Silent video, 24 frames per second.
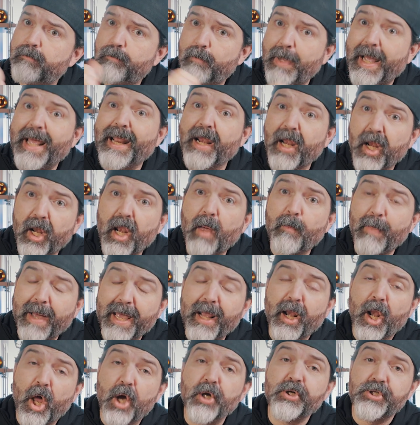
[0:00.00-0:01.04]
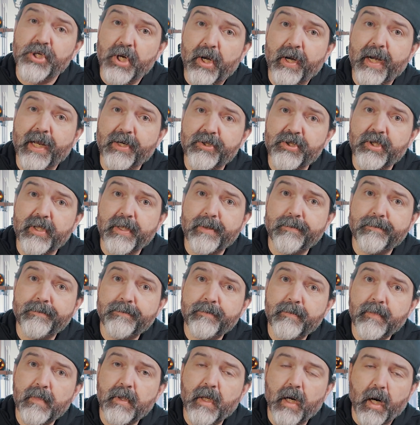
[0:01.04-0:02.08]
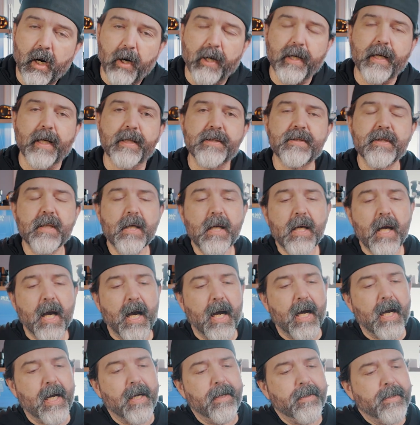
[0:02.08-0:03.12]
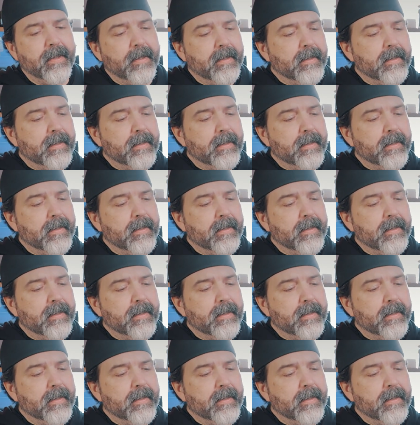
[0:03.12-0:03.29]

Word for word: By a, by a long shot, actually. All right, guys, uh,